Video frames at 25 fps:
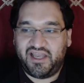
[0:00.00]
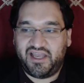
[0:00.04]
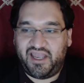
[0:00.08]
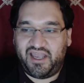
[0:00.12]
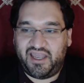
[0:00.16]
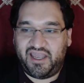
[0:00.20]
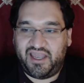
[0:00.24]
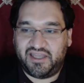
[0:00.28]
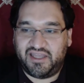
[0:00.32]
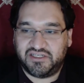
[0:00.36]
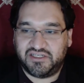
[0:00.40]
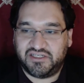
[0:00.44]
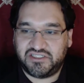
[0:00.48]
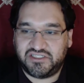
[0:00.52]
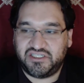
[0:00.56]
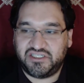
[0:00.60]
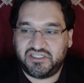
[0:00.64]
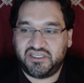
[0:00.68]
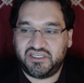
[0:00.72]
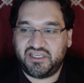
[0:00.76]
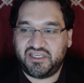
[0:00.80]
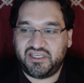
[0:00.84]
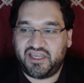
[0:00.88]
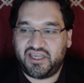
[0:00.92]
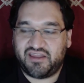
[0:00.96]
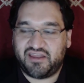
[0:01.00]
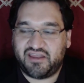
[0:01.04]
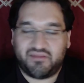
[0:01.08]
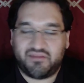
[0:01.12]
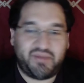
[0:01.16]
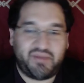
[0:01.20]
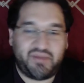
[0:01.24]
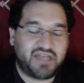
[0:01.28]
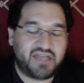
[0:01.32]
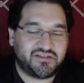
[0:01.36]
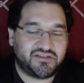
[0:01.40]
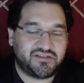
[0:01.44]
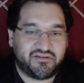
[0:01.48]
and she has a
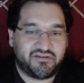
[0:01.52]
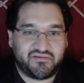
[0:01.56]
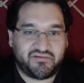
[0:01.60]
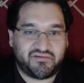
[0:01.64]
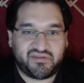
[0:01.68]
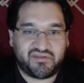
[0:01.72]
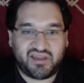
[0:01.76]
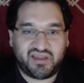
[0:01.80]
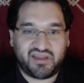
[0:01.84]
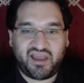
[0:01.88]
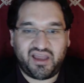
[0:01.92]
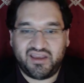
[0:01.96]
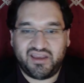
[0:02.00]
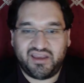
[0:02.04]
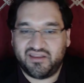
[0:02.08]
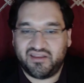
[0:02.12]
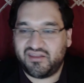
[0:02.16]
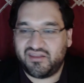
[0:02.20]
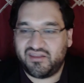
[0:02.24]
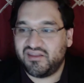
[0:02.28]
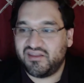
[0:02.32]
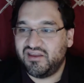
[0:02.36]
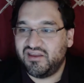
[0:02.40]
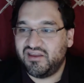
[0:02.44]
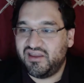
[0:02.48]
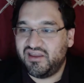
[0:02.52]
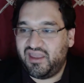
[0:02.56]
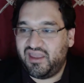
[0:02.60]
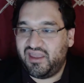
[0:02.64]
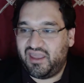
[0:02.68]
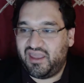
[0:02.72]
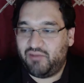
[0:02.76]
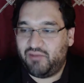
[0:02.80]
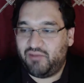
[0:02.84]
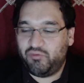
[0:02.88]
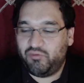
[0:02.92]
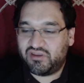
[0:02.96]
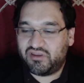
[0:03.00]
bachelor's of science,
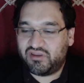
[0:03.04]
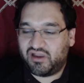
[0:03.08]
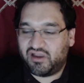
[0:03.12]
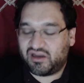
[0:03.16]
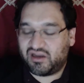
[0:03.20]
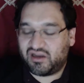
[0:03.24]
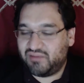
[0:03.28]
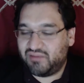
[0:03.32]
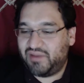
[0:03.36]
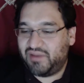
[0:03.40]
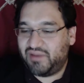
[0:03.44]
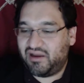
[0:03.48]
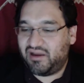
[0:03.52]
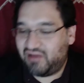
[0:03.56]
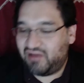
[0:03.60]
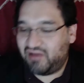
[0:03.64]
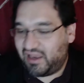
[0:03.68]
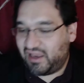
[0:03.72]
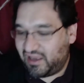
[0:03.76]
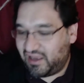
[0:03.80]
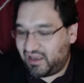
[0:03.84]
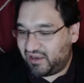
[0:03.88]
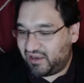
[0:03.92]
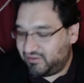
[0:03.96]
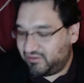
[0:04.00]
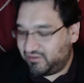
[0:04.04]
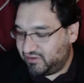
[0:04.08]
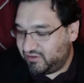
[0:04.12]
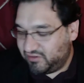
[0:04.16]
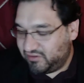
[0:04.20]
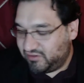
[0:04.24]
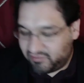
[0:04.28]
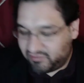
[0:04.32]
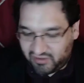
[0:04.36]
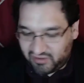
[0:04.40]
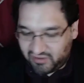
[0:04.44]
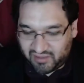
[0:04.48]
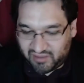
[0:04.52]
and we talked about
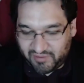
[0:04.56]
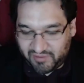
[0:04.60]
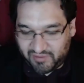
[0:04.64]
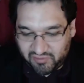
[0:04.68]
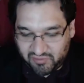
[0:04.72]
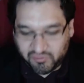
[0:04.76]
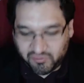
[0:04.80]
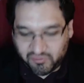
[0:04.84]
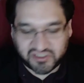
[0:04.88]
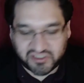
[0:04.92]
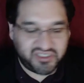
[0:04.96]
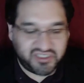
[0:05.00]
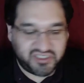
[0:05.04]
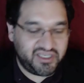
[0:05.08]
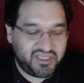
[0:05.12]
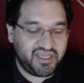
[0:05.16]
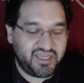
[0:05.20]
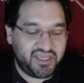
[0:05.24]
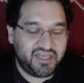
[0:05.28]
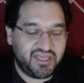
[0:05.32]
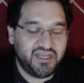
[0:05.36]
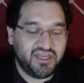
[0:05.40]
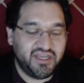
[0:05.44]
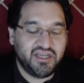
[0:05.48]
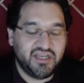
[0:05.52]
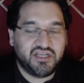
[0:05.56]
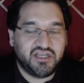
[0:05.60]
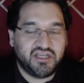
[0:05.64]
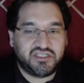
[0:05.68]
the work she did.